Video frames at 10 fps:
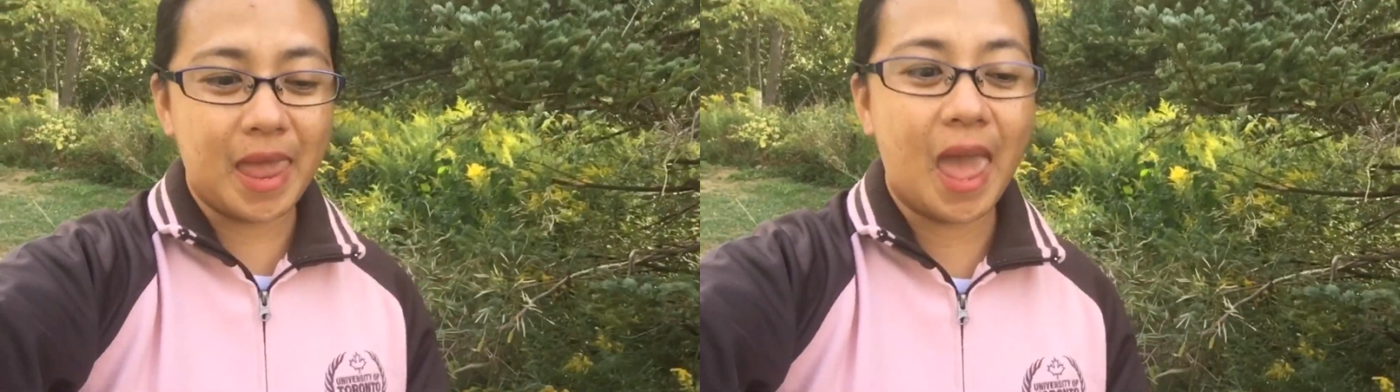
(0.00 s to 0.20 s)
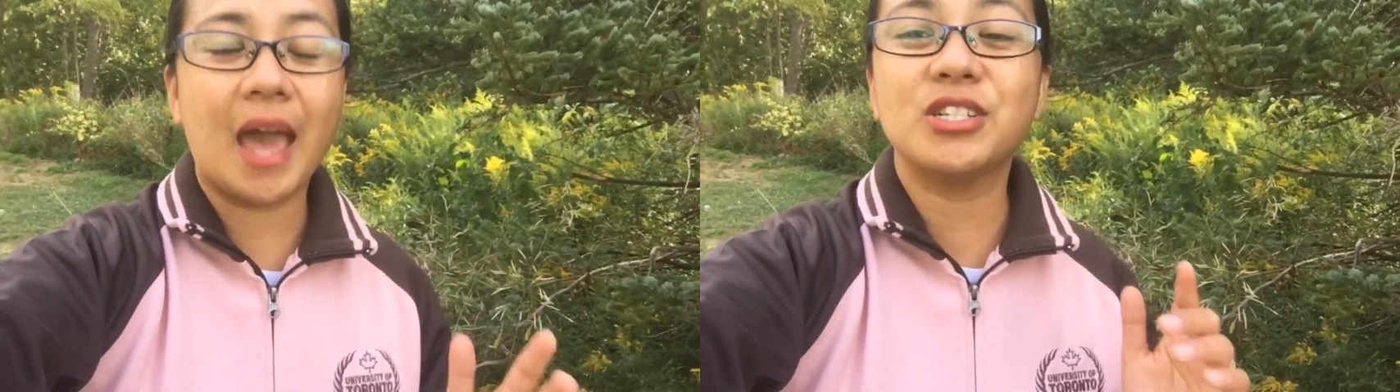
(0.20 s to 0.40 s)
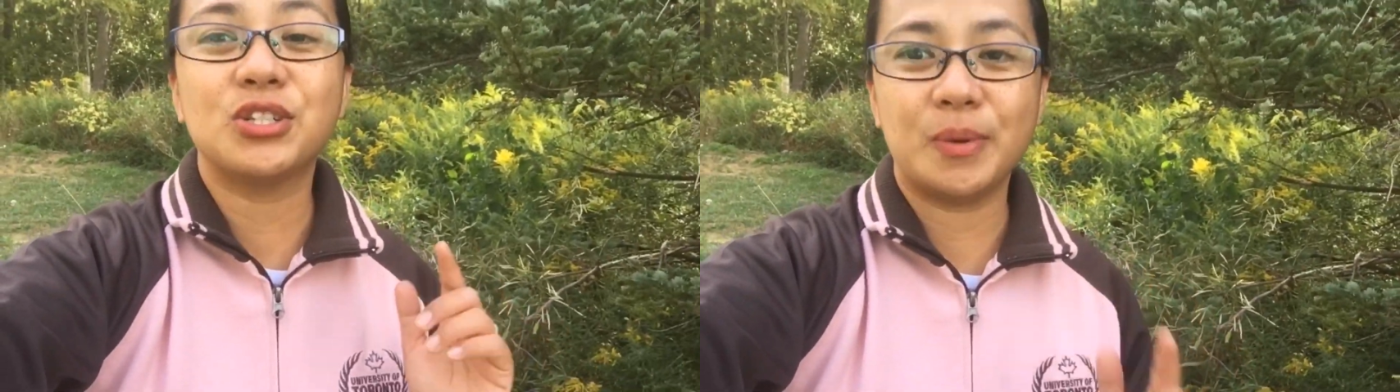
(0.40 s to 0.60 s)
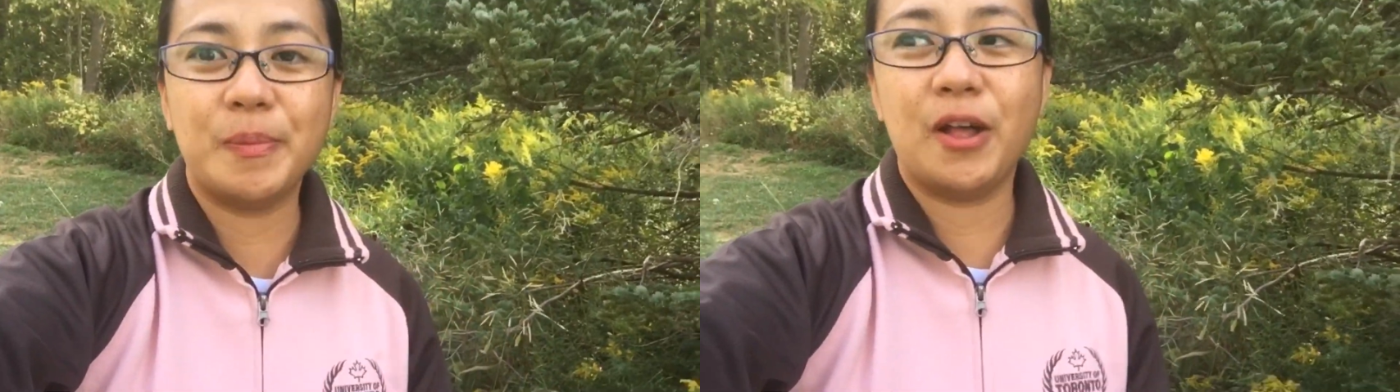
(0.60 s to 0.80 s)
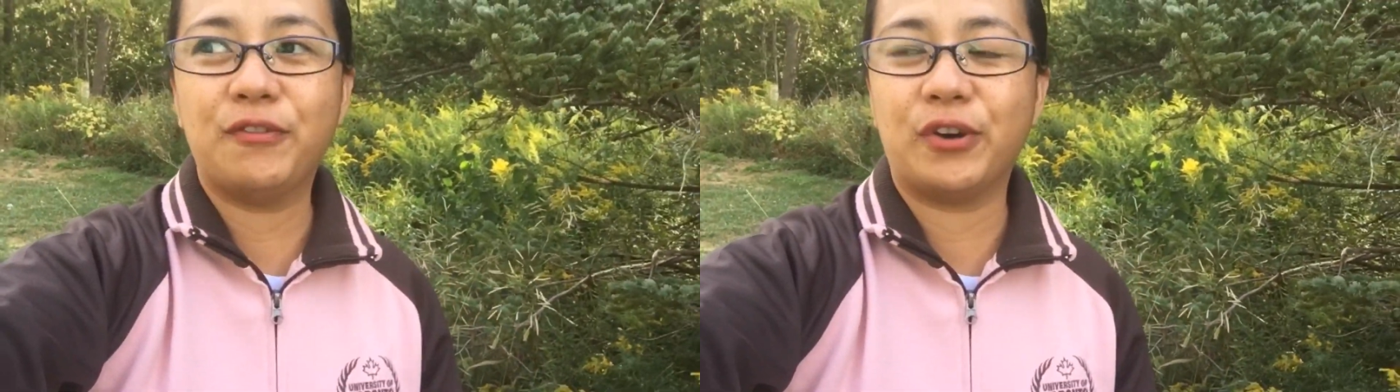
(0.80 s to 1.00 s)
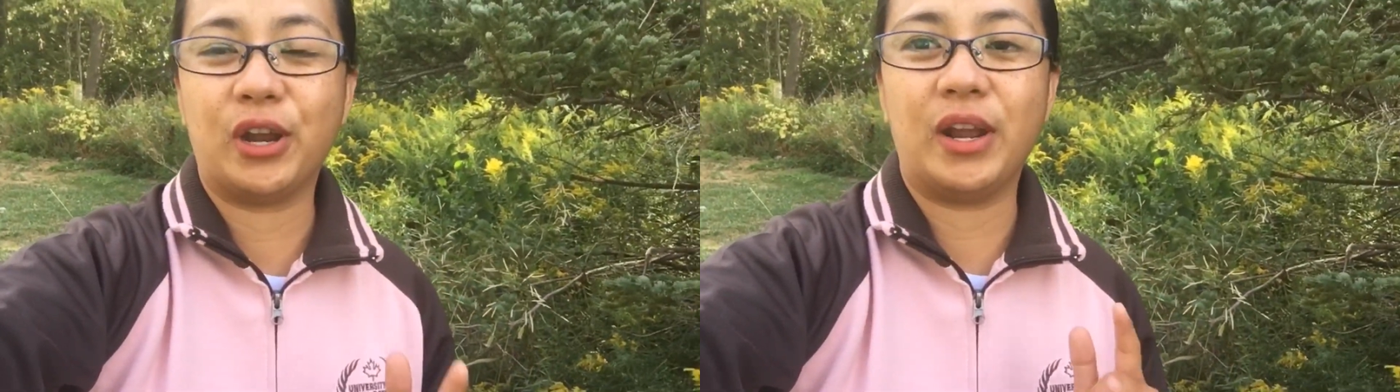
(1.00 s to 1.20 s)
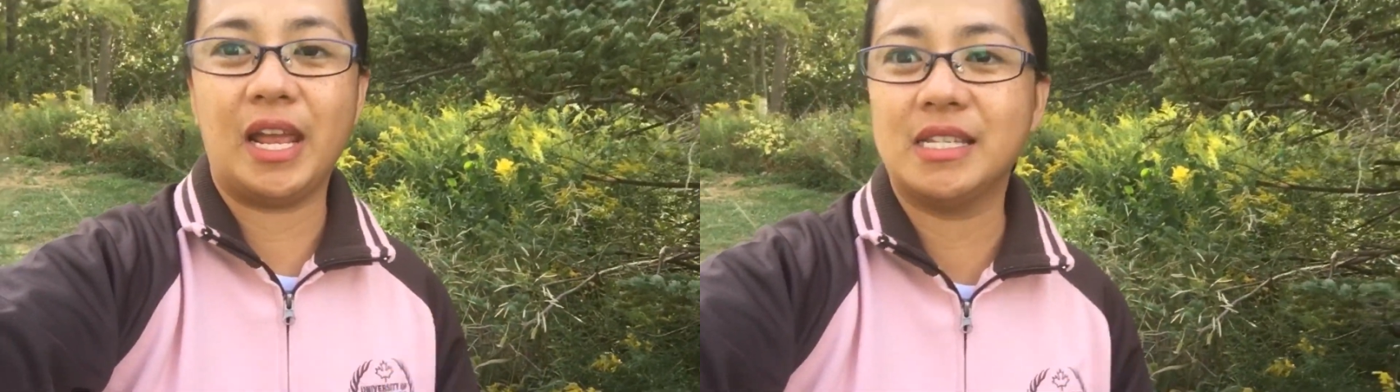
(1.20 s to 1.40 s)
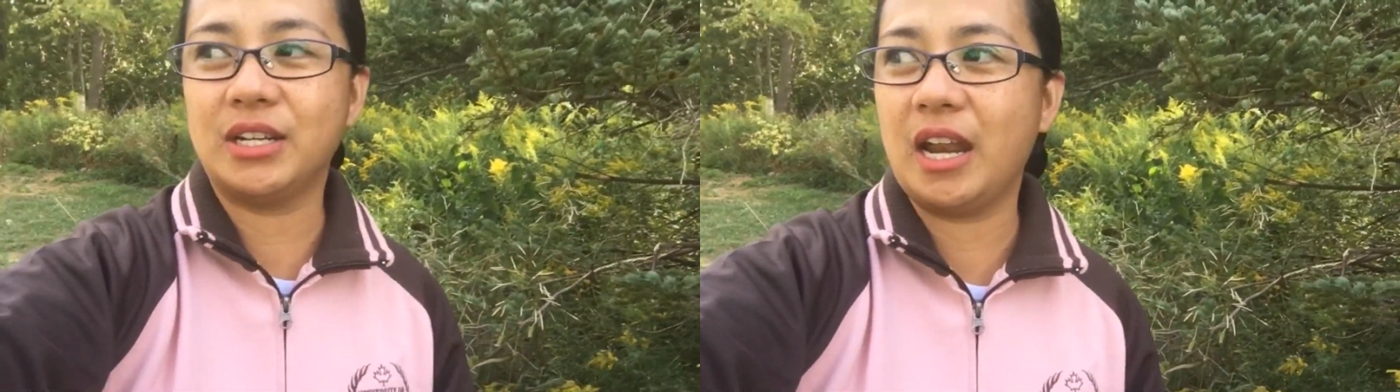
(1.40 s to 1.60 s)
extra bill for your
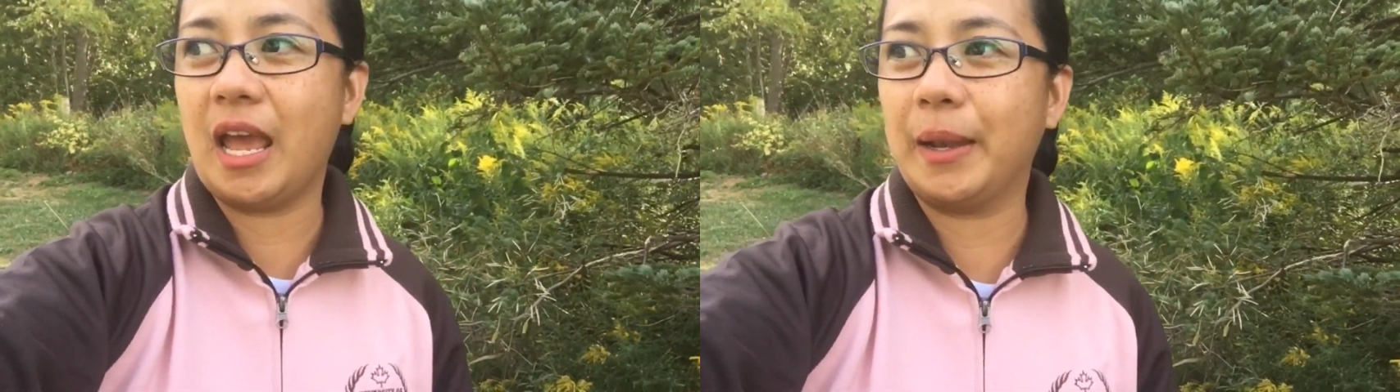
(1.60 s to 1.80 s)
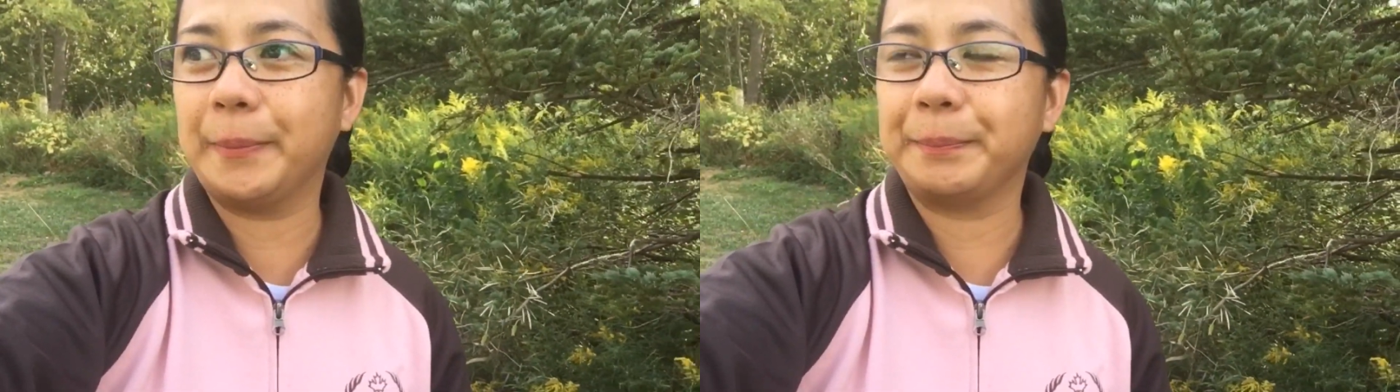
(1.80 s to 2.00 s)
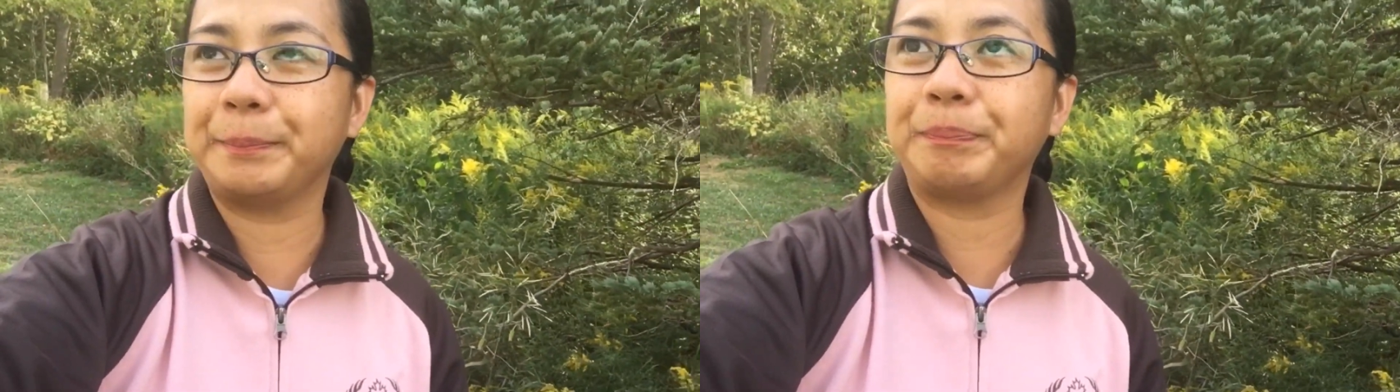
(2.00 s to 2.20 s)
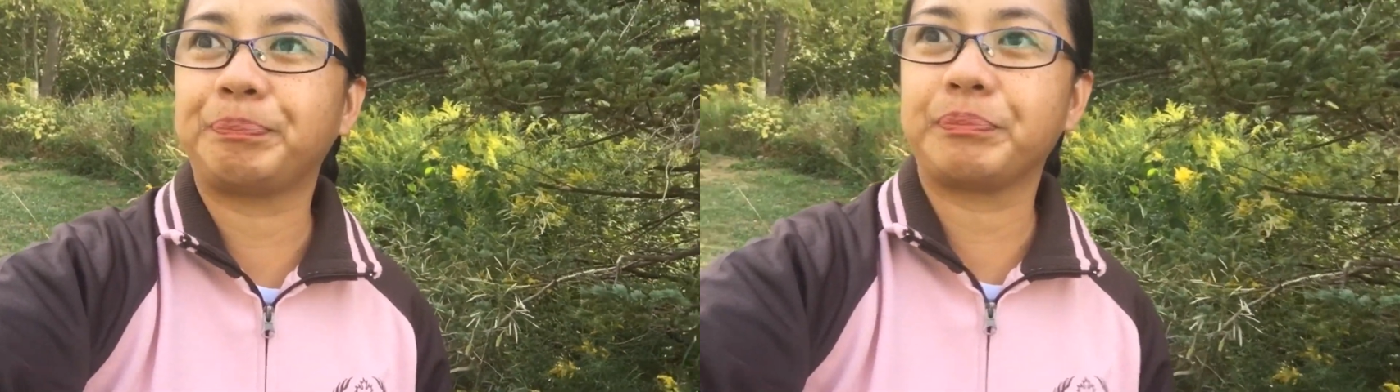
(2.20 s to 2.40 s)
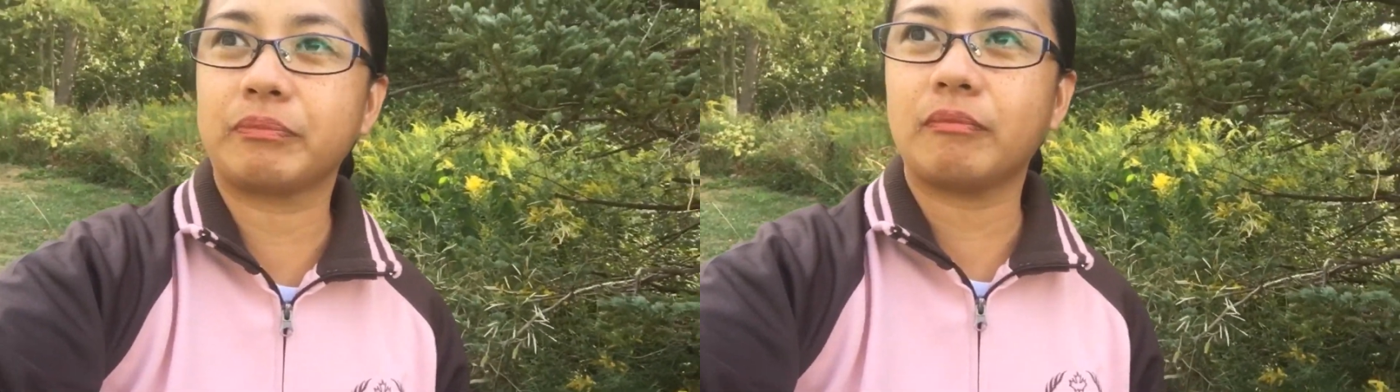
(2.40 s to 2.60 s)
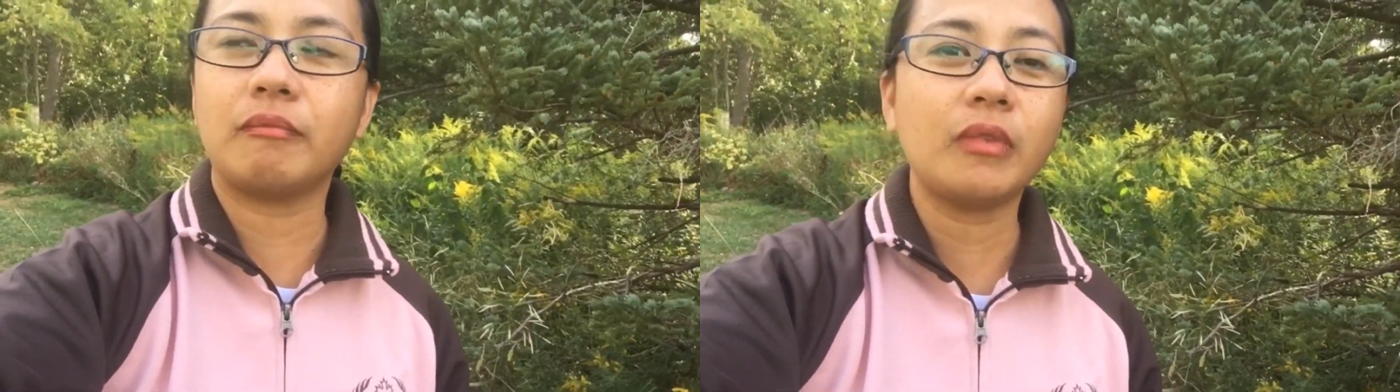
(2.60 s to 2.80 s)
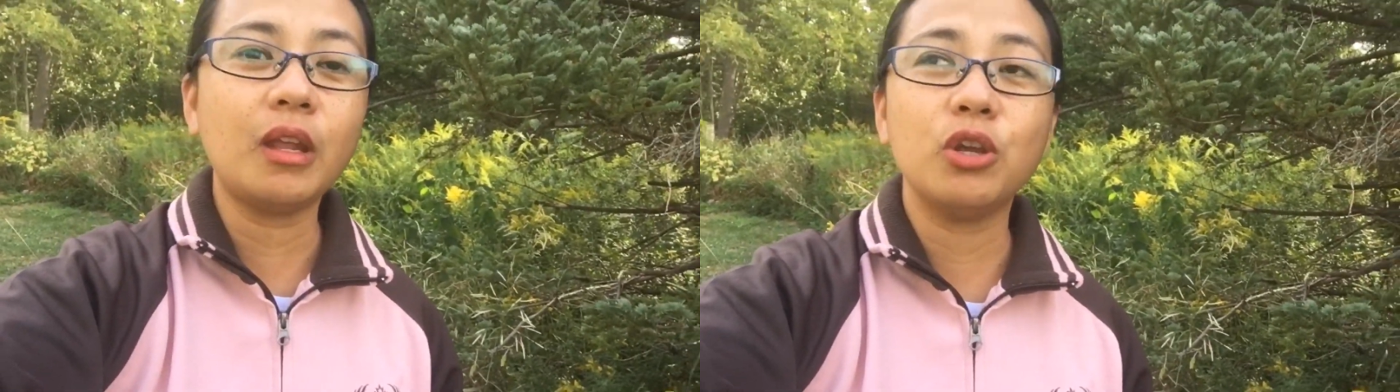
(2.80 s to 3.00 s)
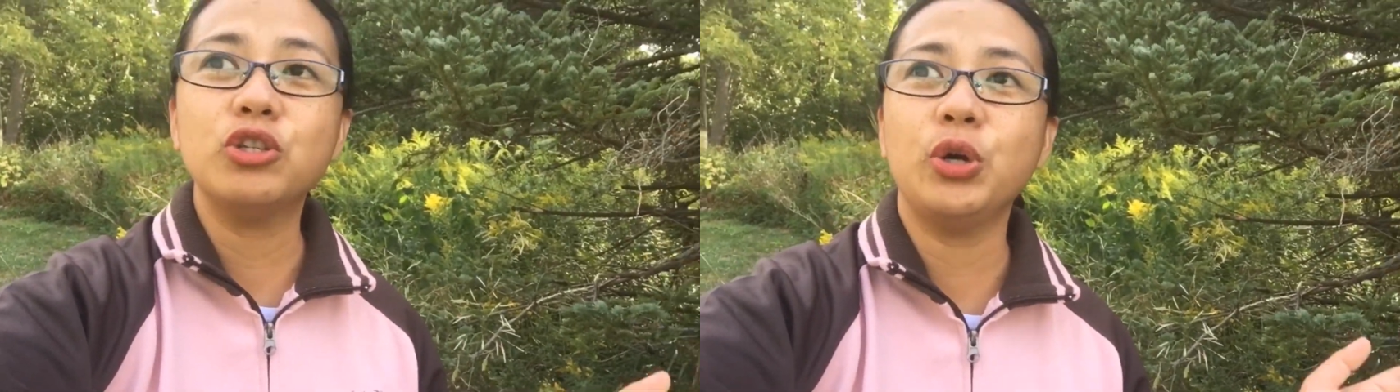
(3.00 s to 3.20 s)
internet.
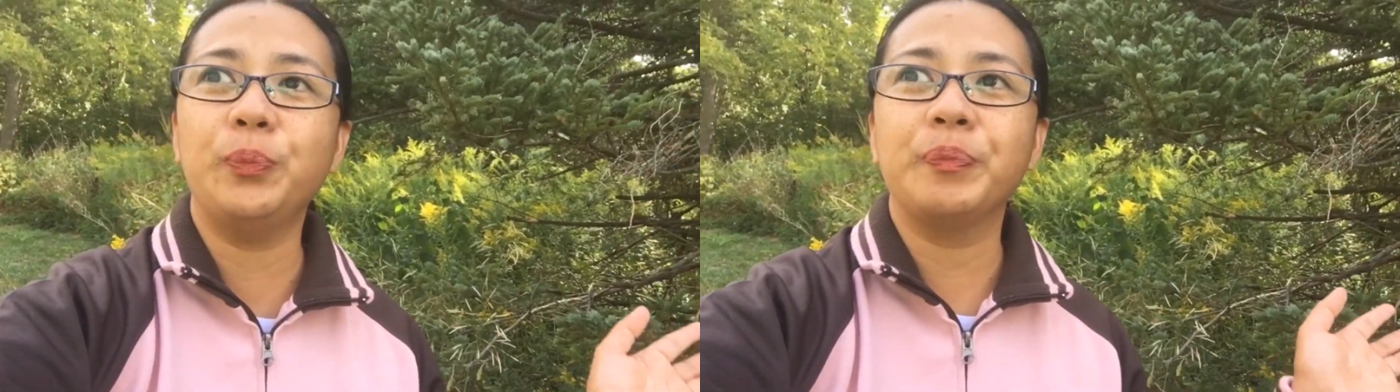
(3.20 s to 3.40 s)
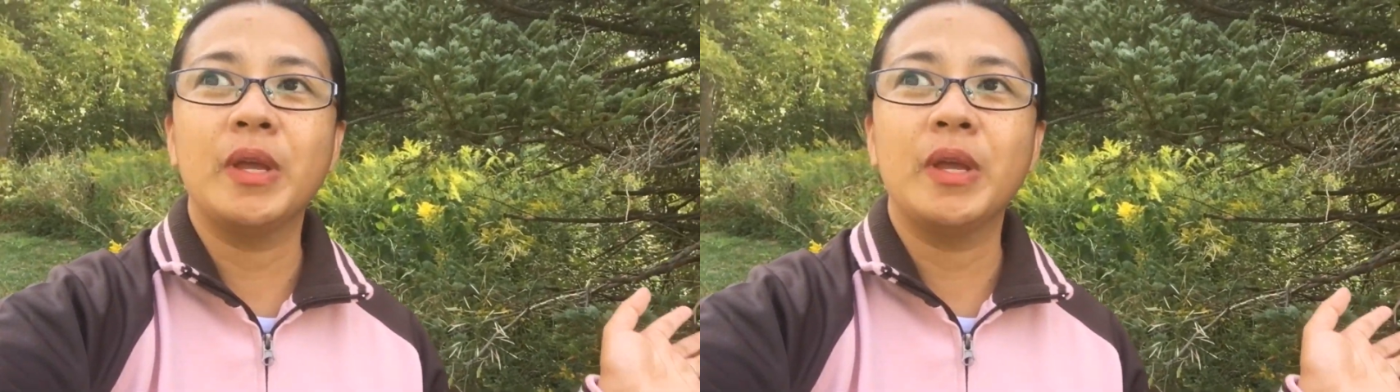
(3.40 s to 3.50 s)
So